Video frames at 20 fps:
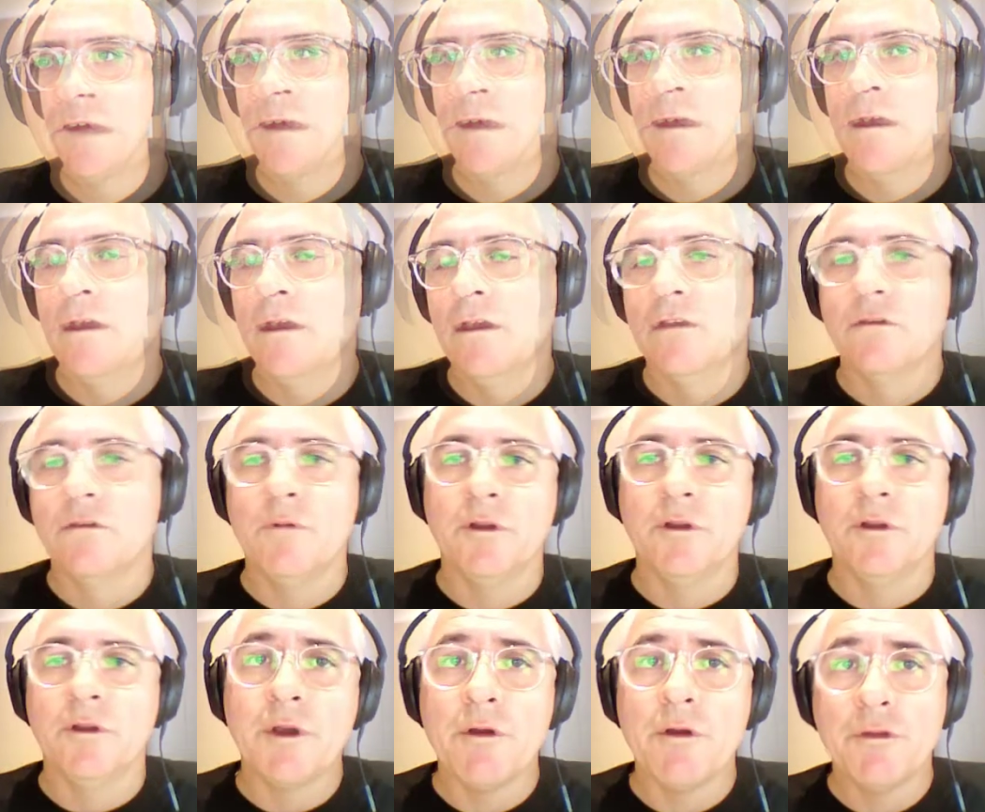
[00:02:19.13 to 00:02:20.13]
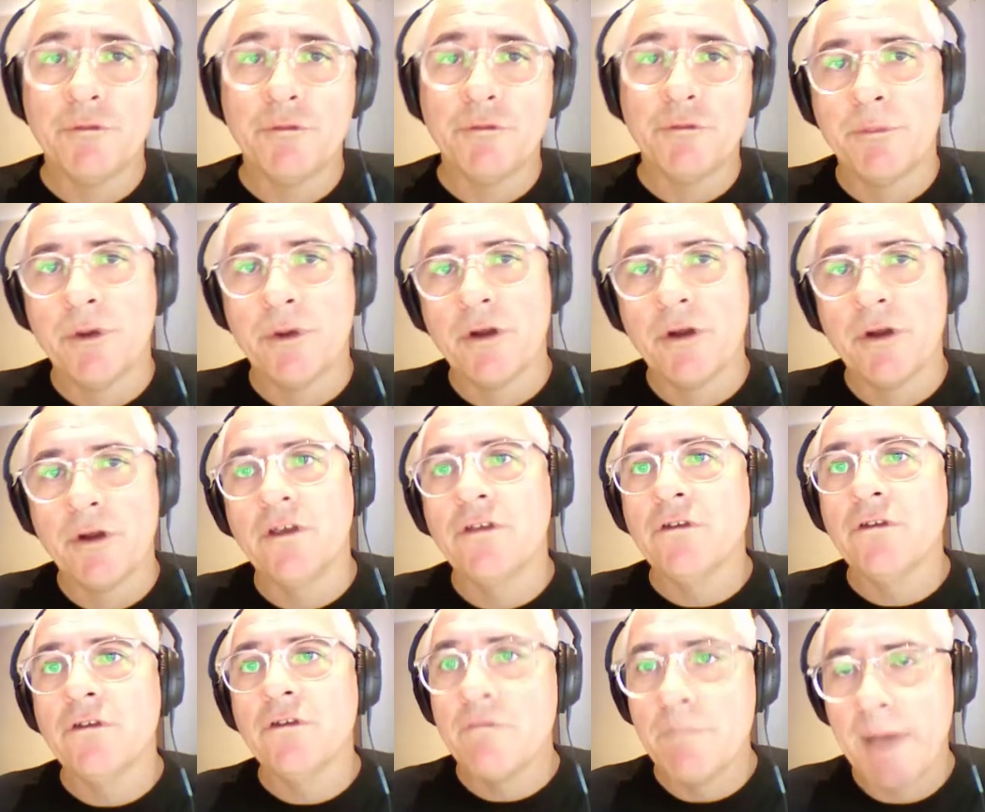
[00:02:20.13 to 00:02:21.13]
So once we've gone through a process of
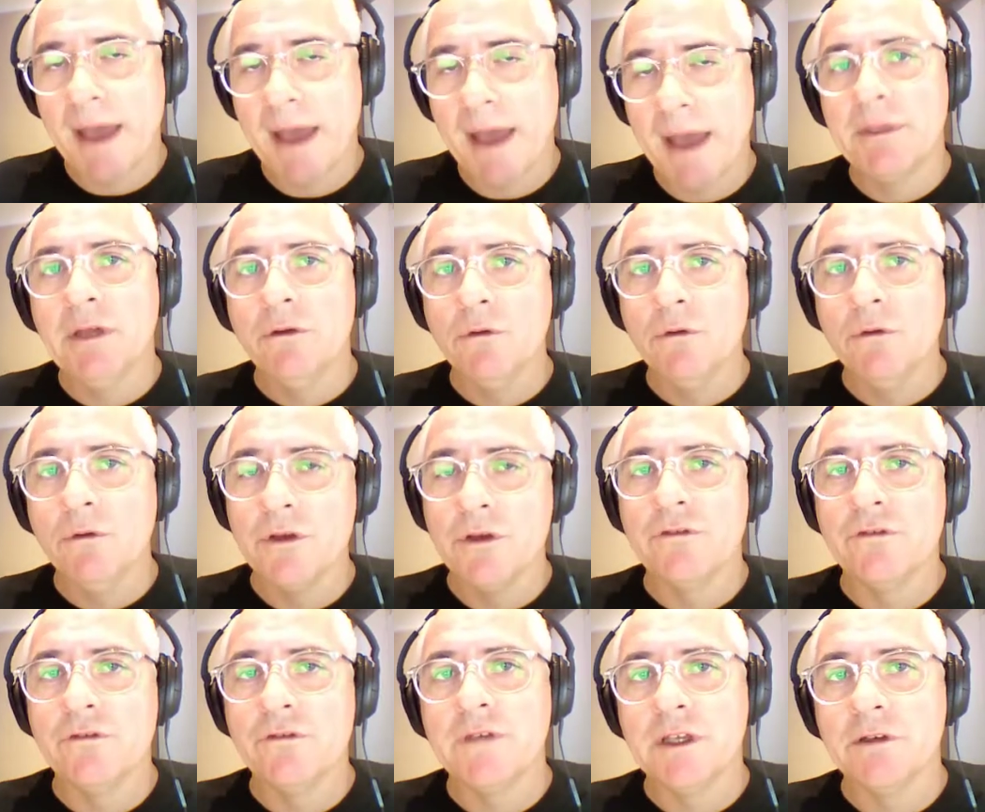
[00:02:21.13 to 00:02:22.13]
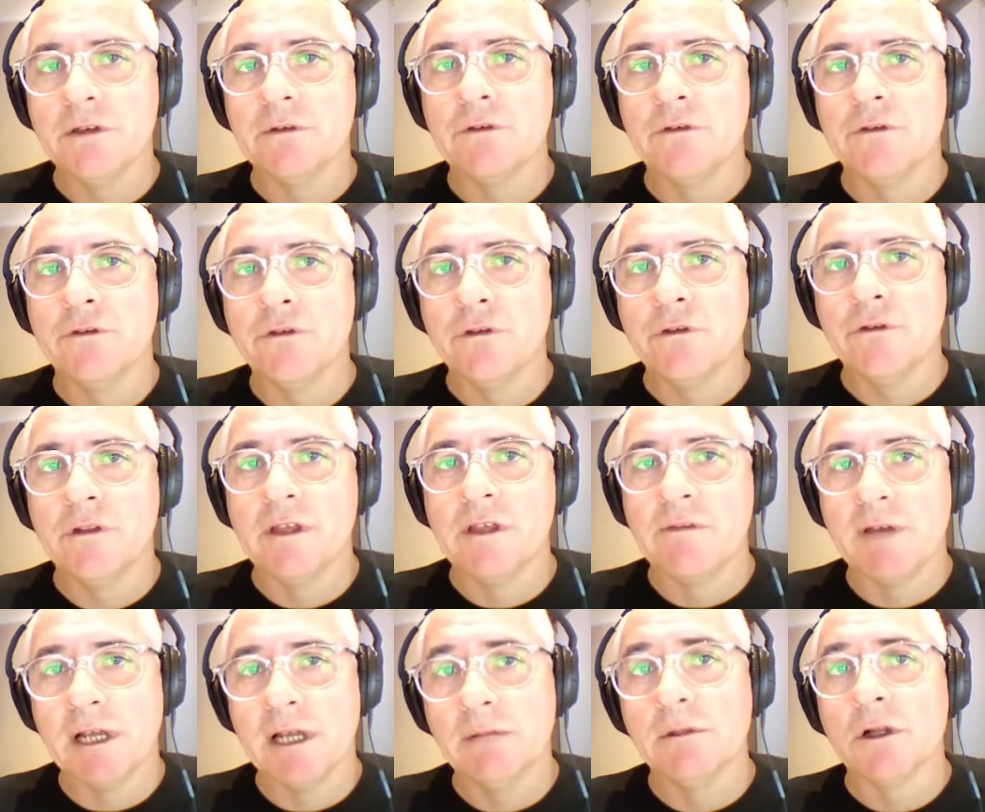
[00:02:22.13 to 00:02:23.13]
mapping all those fields to the available
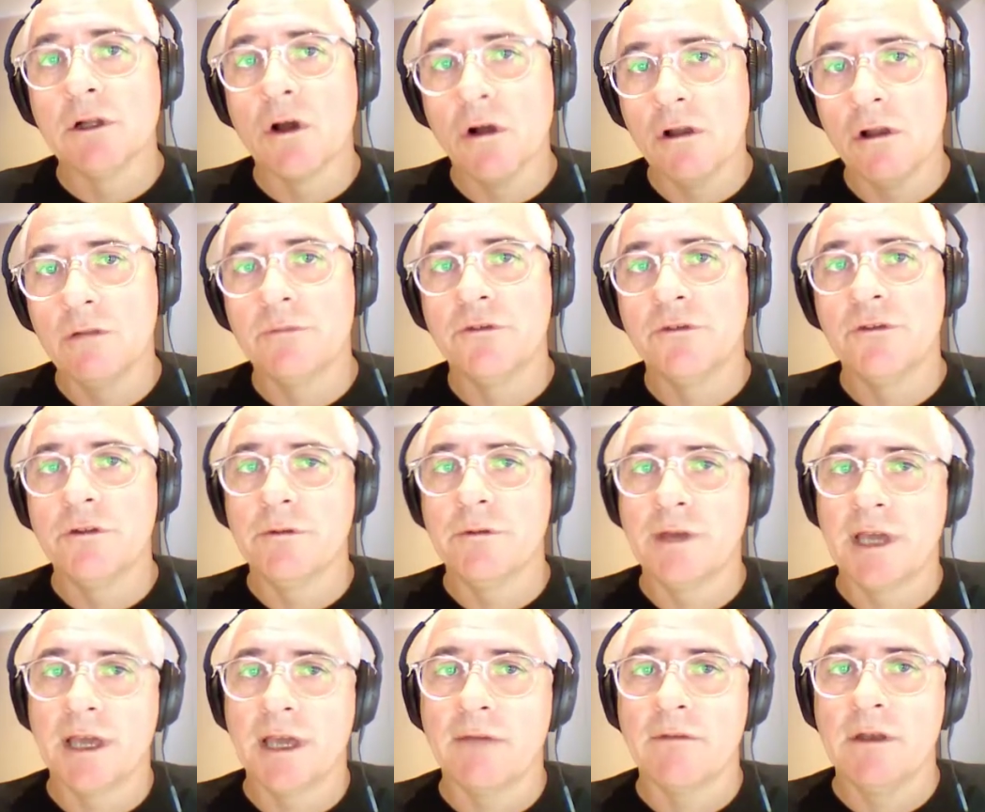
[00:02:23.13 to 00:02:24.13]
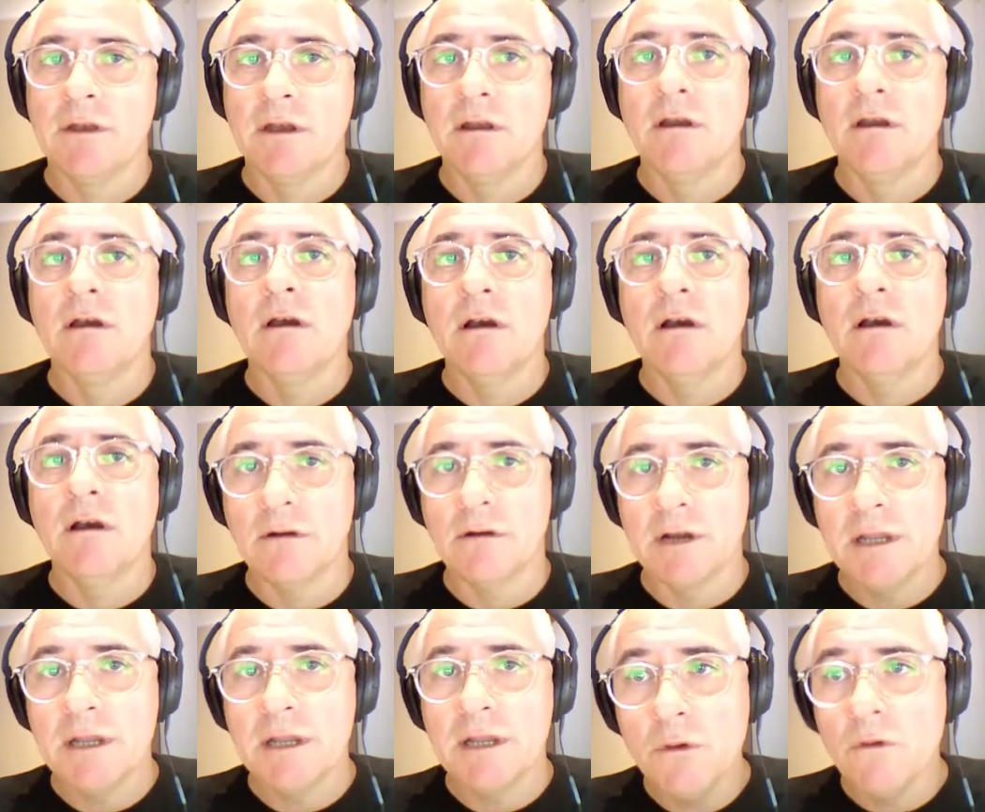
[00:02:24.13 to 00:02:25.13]
columns that we have in our
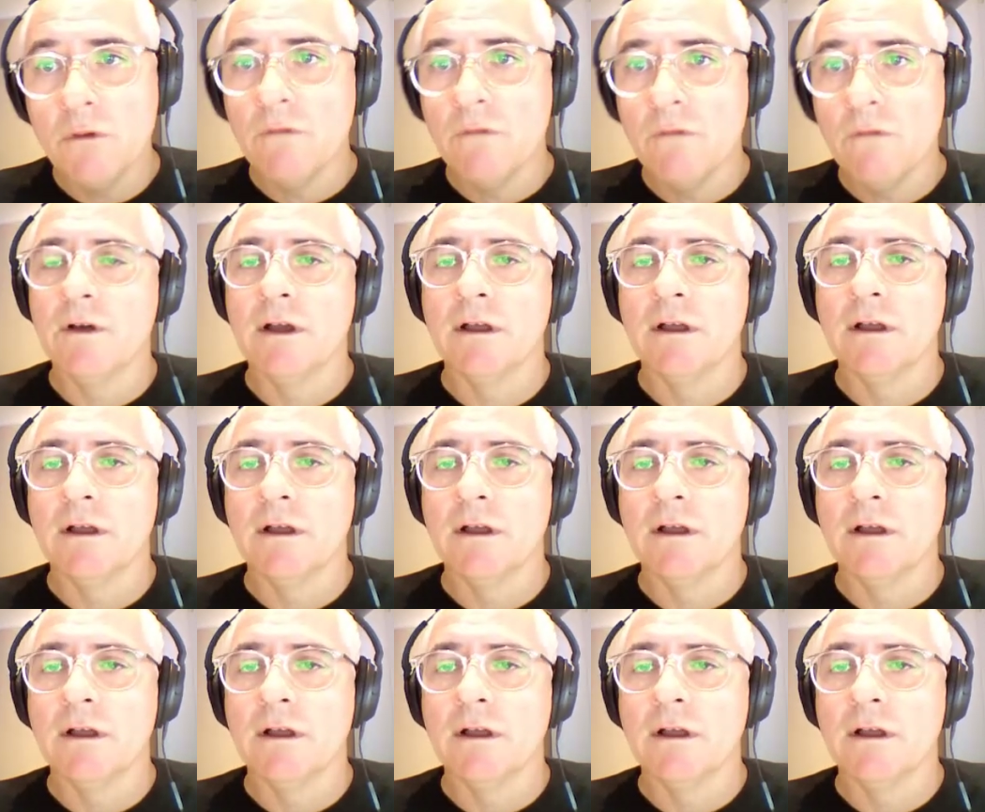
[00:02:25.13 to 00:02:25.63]
import file,